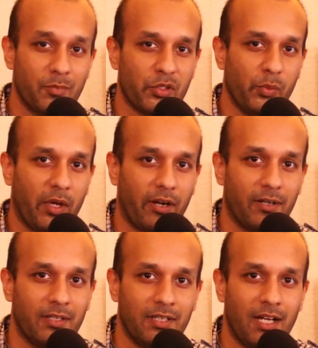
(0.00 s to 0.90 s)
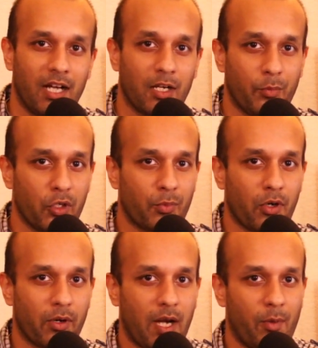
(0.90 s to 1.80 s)
I'm Zumair, a
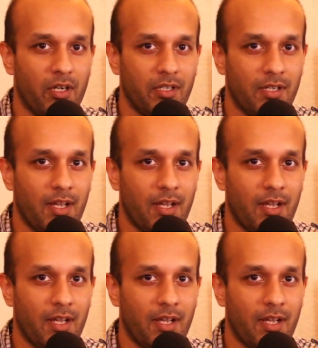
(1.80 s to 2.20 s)
computer programmer.